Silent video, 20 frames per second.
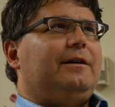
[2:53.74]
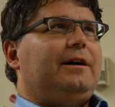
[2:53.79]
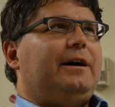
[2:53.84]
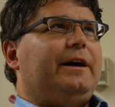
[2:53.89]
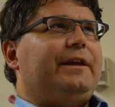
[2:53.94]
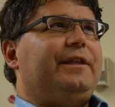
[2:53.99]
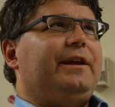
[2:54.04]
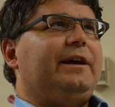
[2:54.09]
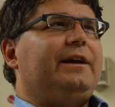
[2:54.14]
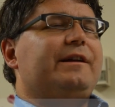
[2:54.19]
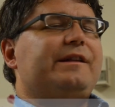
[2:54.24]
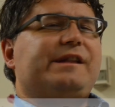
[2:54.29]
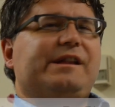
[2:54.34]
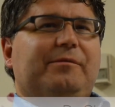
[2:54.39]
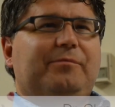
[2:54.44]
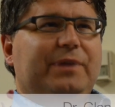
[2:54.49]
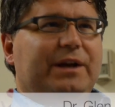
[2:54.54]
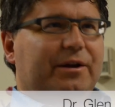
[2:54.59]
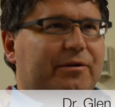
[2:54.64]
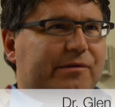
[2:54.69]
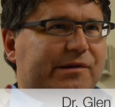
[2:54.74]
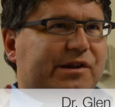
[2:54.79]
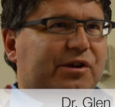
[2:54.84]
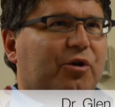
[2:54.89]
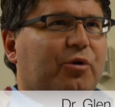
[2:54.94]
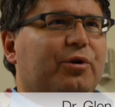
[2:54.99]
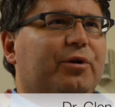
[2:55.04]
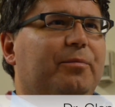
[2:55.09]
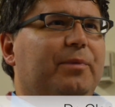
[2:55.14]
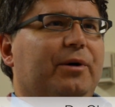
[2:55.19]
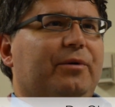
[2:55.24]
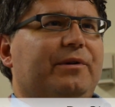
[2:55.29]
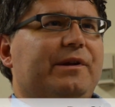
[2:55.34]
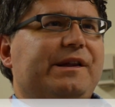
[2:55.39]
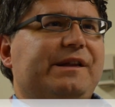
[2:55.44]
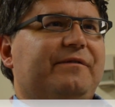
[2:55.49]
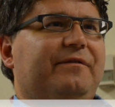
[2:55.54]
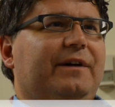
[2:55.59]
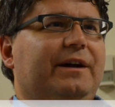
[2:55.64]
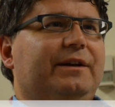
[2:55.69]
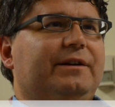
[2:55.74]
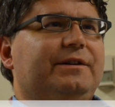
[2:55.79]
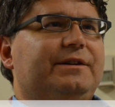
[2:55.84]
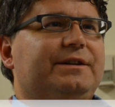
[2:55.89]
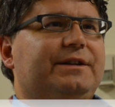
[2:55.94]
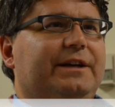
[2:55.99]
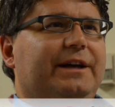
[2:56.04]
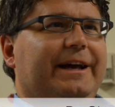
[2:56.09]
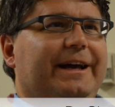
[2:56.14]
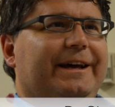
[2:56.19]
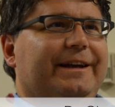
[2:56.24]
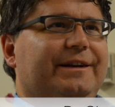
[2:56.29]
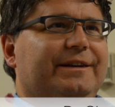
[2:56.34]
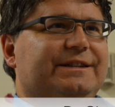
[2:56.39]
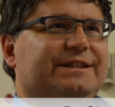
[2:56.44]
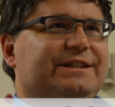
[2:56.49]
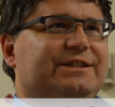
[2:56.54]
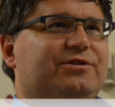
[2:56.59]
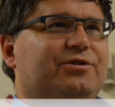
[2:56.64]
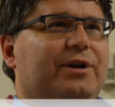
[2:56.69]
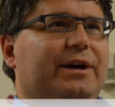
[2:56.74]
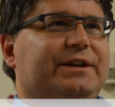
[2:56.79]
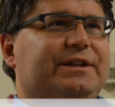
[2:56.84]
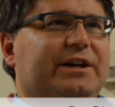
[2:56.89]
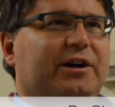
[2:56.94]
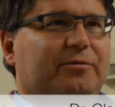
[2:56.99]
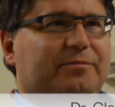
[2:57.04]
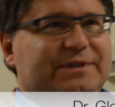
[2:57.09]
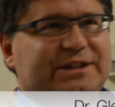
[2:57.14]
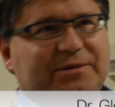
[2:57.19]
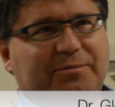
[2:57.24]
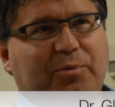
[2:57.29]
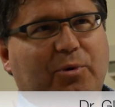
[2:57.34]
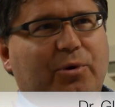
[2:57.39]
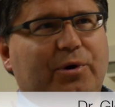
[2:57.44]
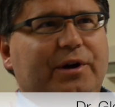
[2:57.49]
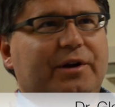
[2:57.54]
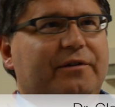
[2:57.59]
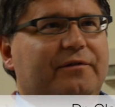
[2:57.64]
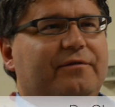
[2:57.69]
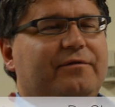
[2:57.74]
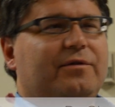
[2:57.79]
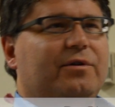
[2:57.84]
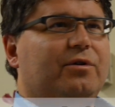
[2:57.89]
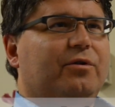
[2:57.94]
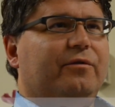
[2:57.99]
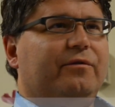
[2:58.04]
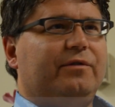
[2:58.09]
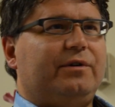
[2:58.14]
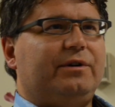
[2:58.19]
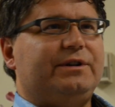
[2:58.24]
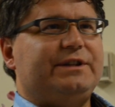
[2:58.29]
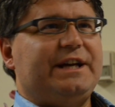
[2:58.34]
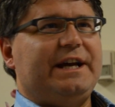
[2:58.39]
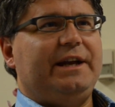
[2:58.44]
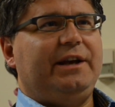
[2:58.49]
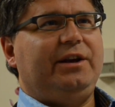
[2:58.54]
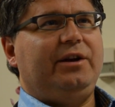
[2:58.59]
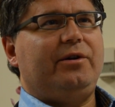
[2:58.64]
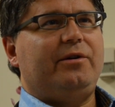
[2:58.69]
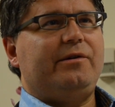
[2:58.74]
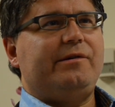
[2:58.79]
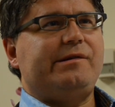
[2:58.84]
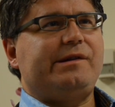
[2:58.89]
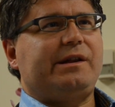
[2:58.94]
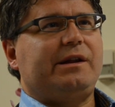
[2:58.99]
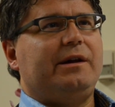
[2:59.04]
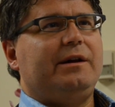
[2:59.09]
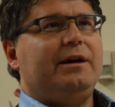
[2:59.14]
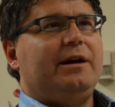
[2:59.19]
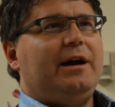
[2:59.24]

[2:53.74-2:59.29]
I think as somebody who's known about this fund and has tried to help support it for over 10 years,